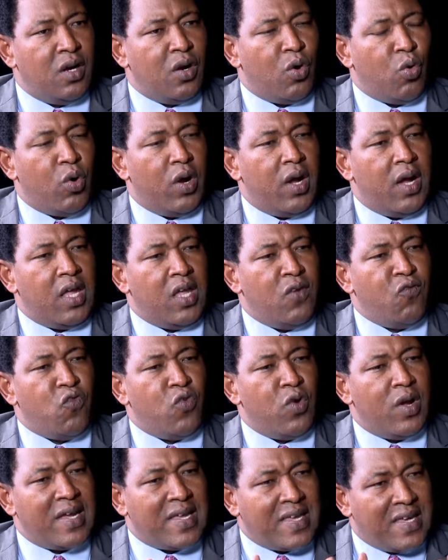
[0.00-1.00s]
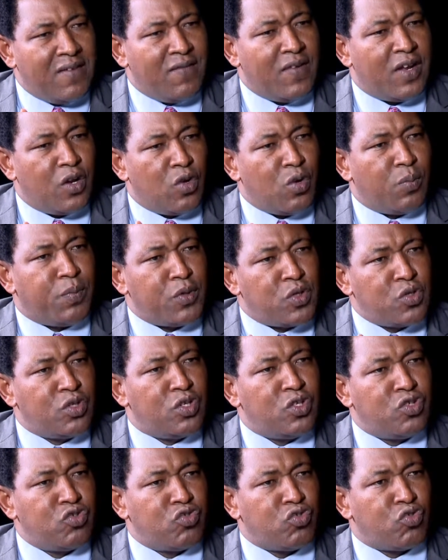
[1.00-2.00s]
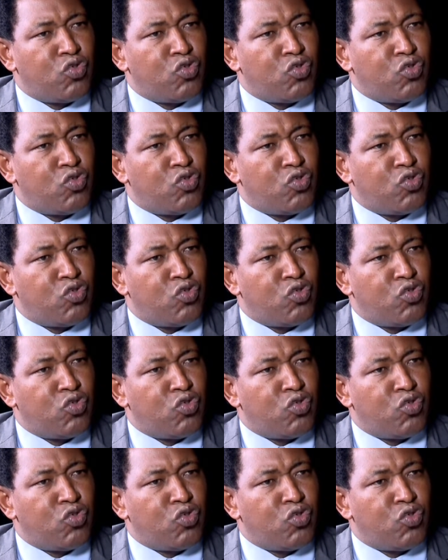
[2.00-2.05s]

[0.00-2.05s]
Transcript: where if we are given an opportunity to